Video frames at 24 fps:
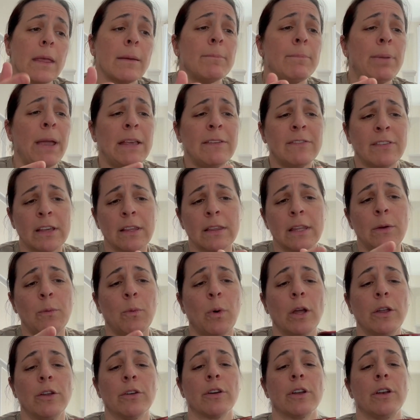basically,
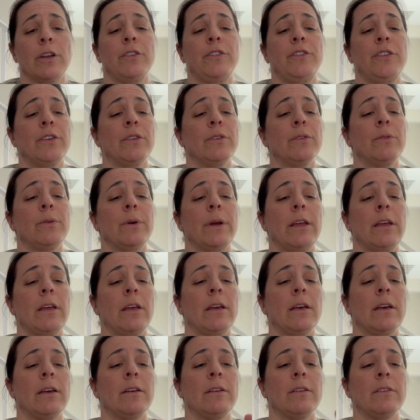what you're going to do
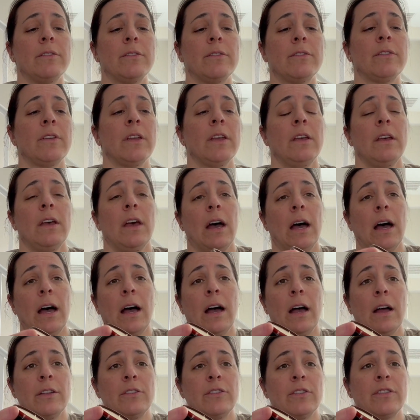is
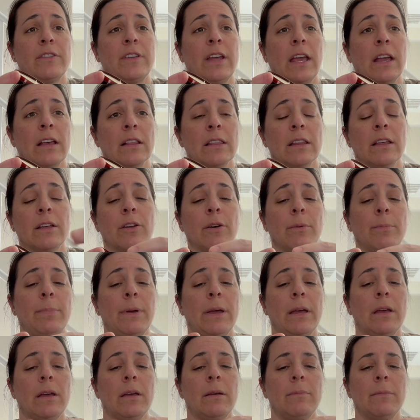uh, just take a little
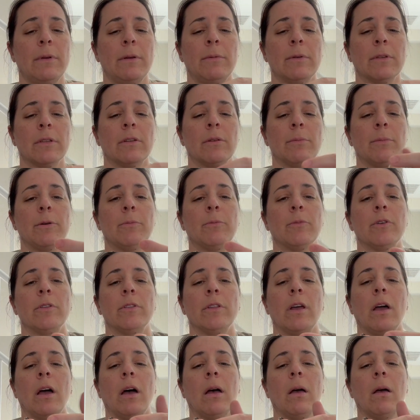bit, maybe a little bit more
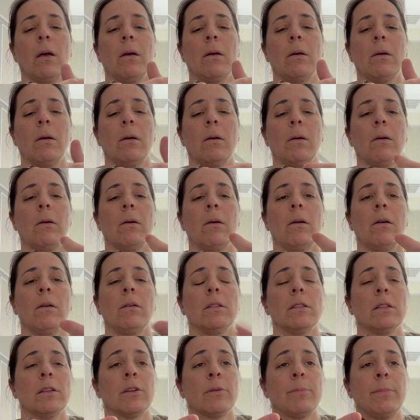than that
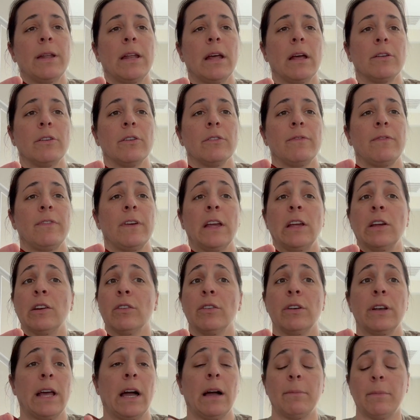little bit on your
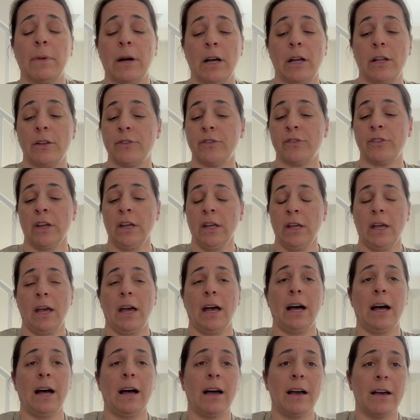finger, not much.
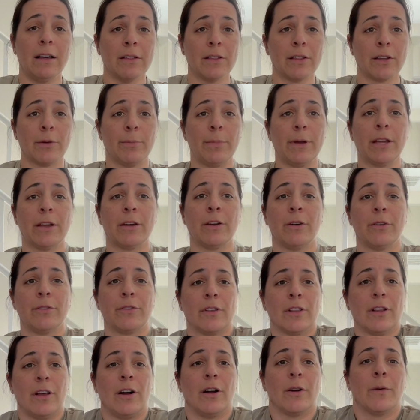Uh, a little bit goes
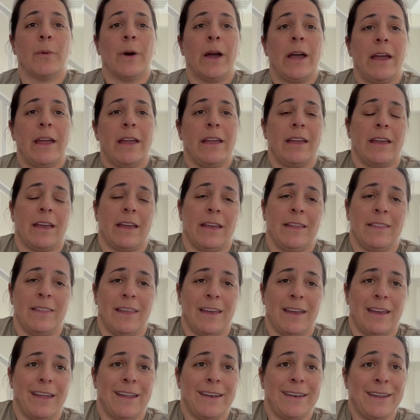a long way. And
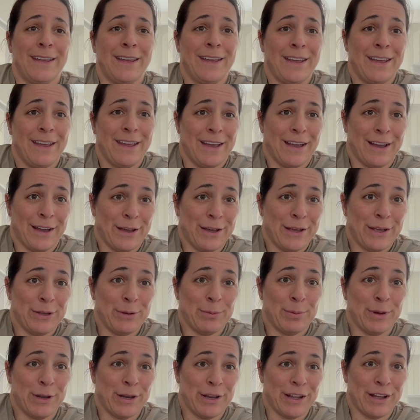then uh,
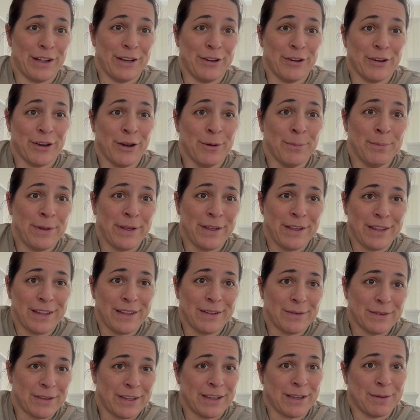you put it on your
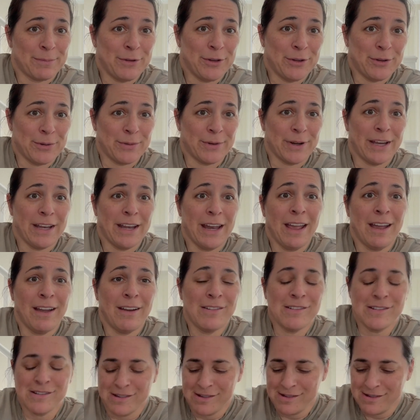armpit like I'm doing right
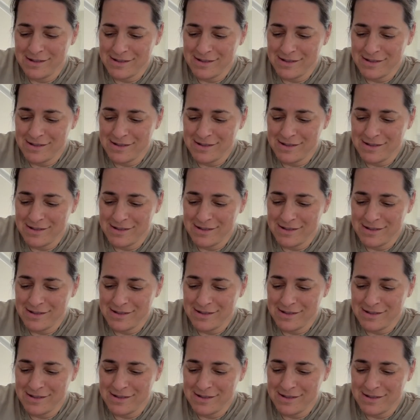now.